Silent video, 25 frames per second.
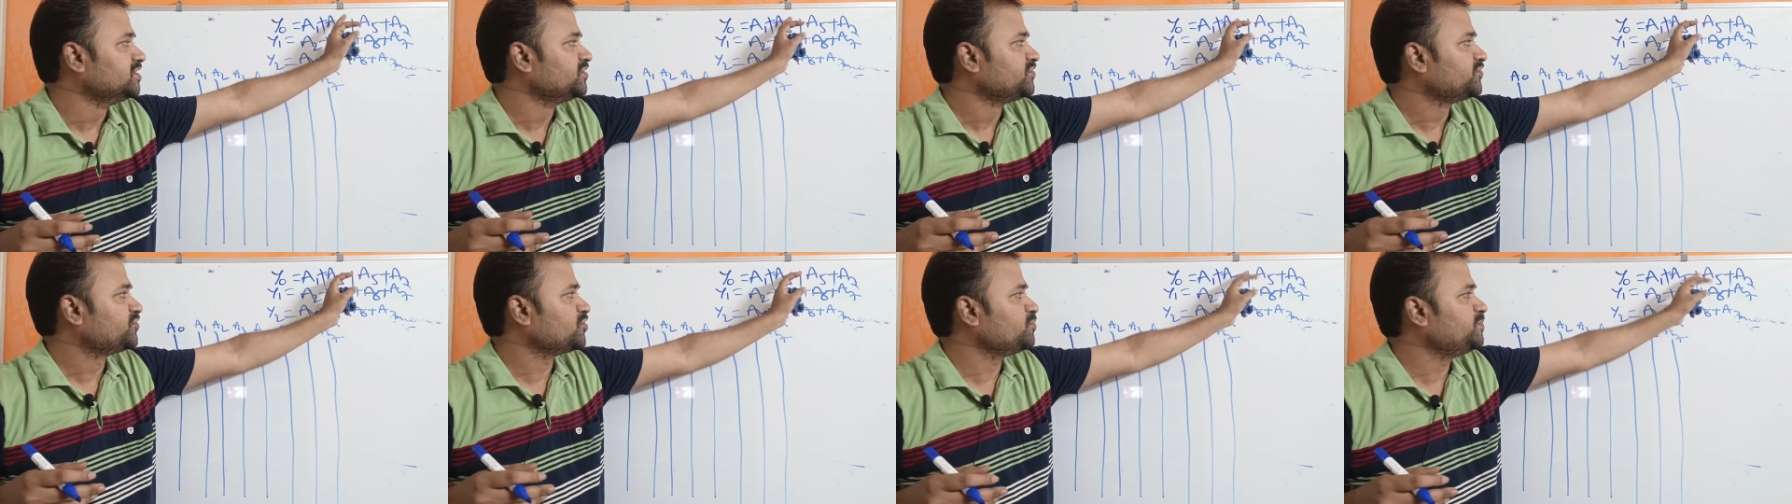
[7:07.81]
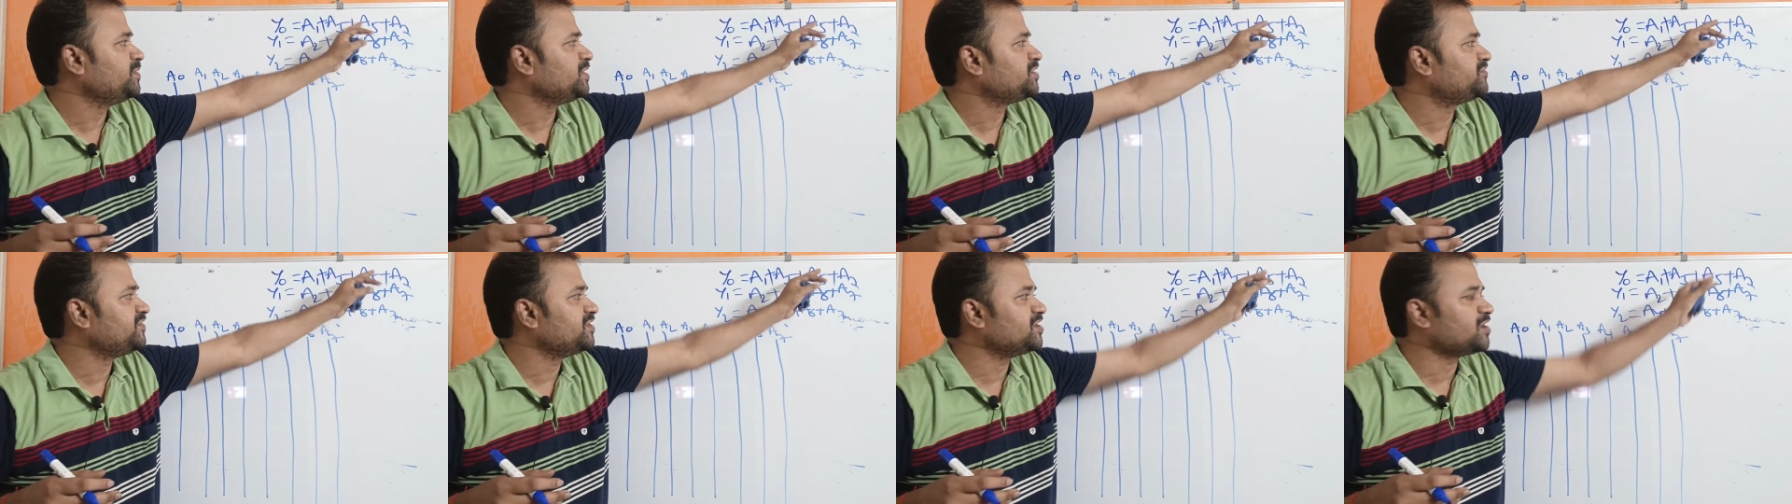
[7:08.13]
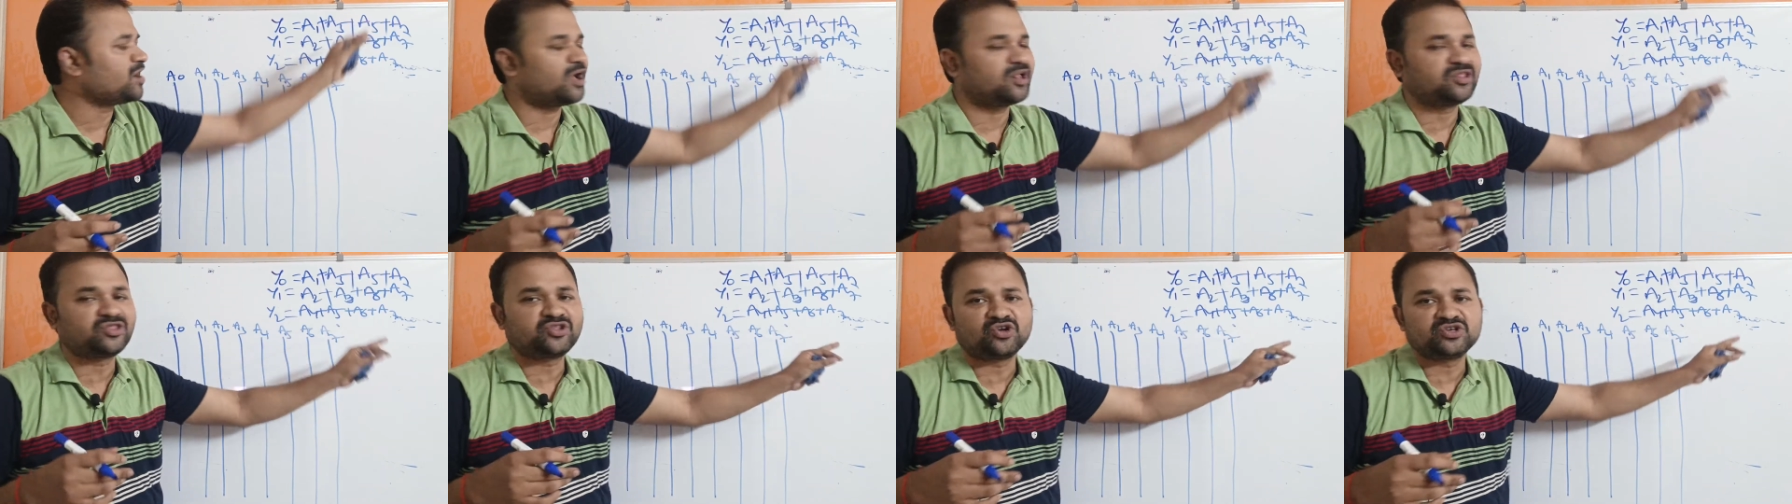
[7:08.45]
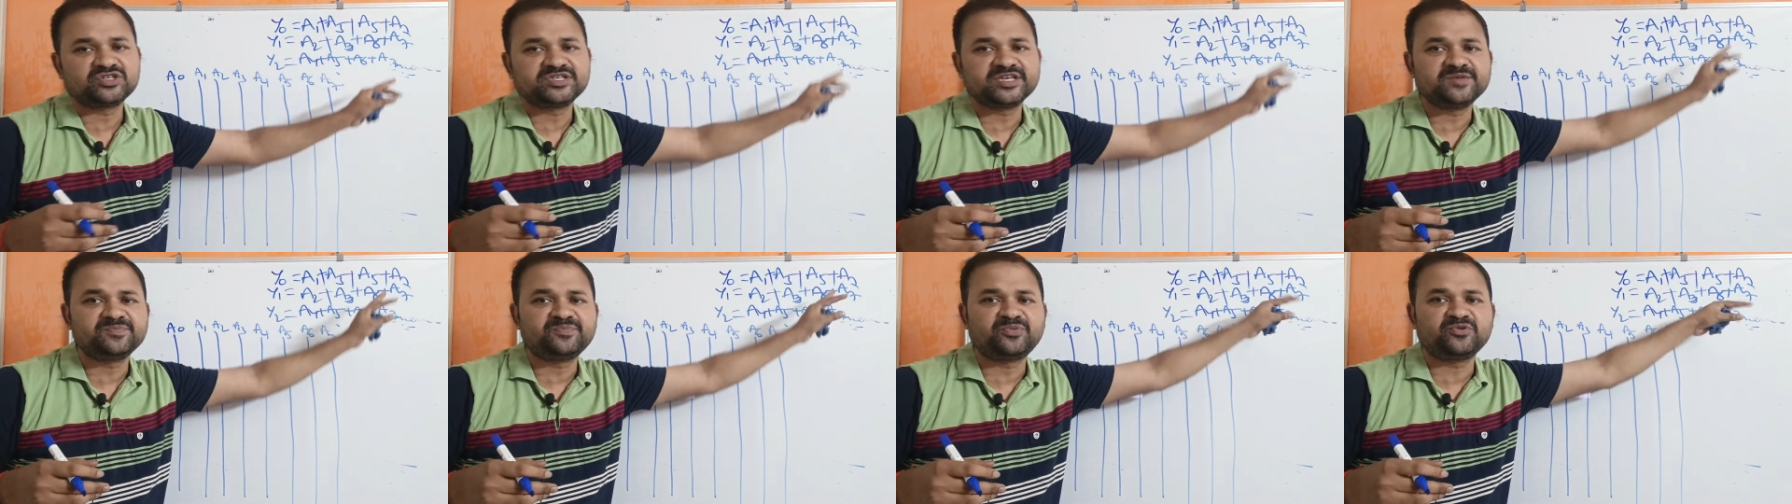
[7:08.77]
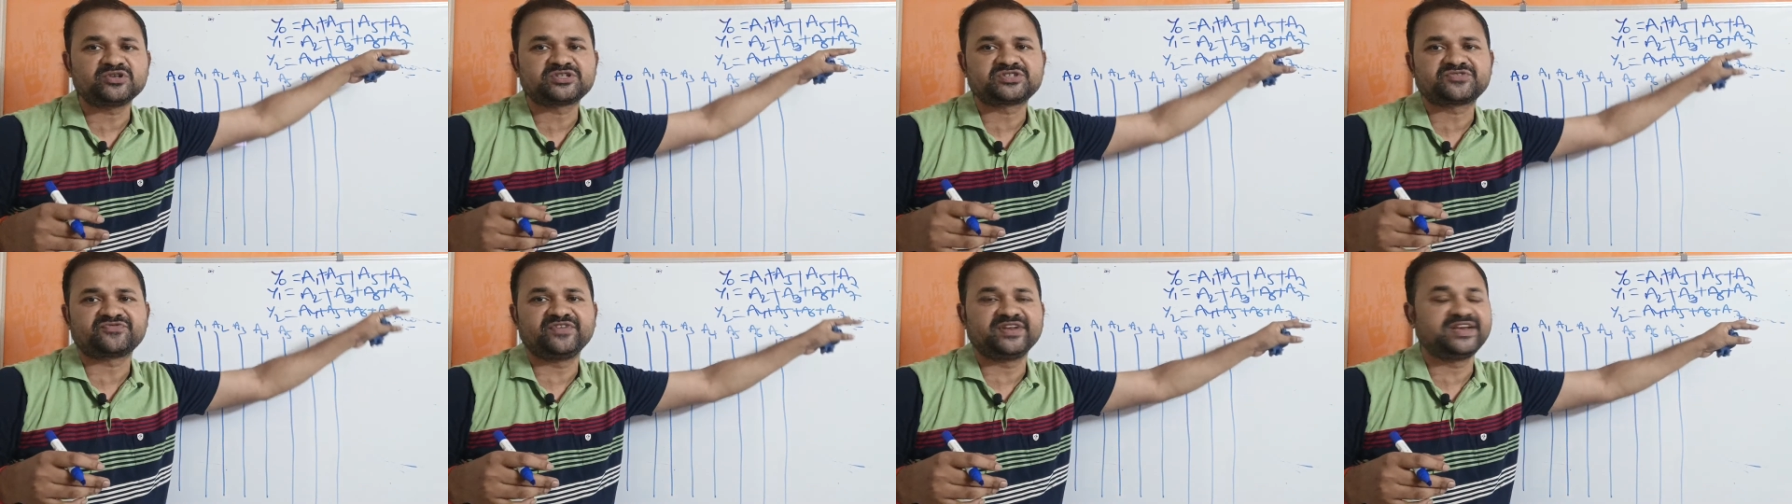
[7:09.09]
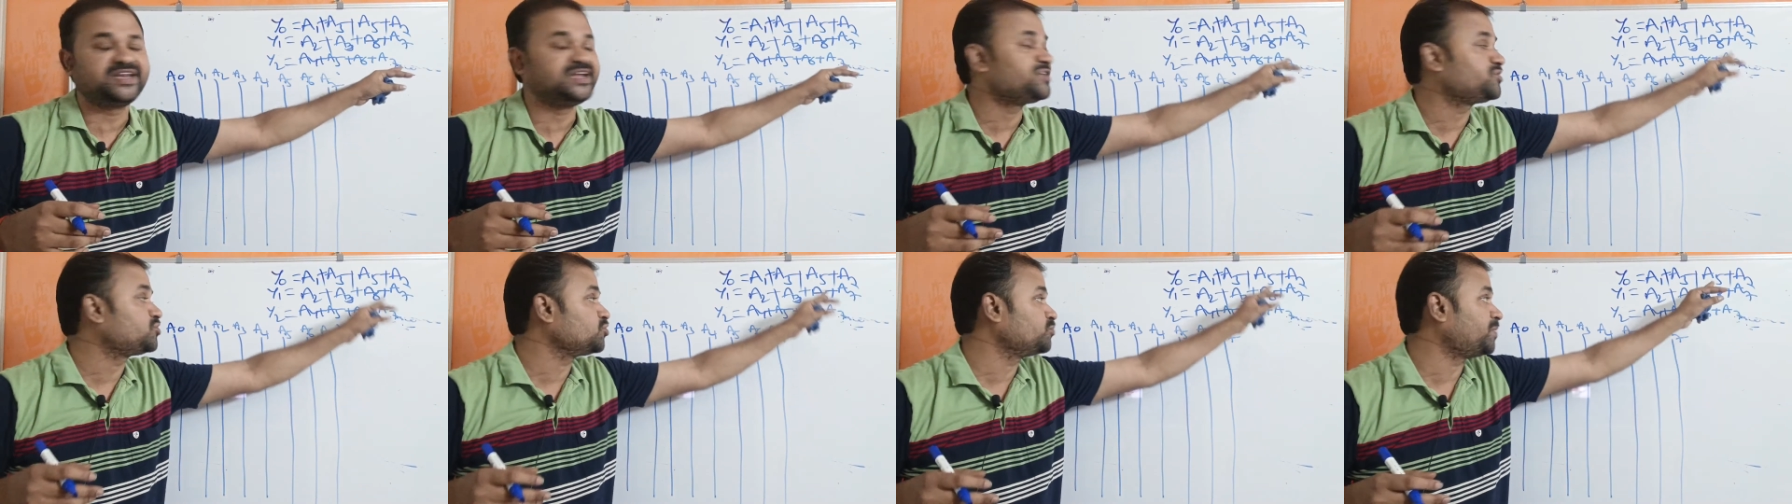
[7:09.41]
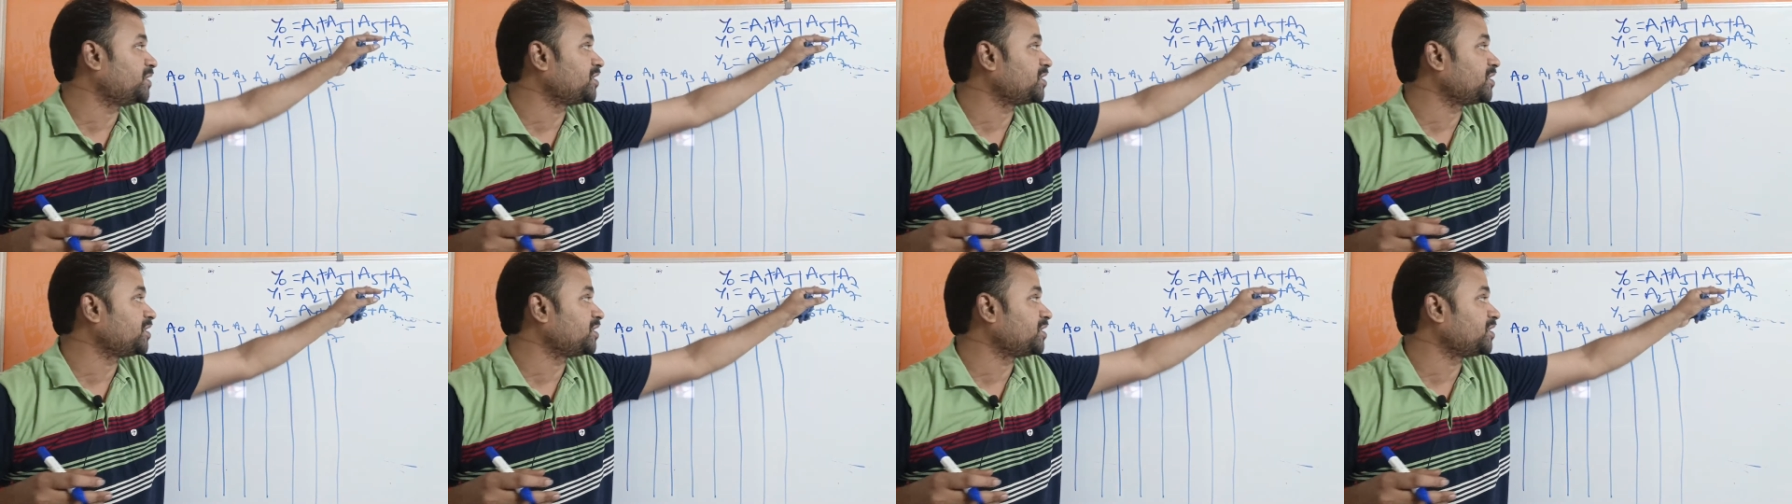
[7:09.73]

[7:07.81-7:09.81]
So between all those inputs we need to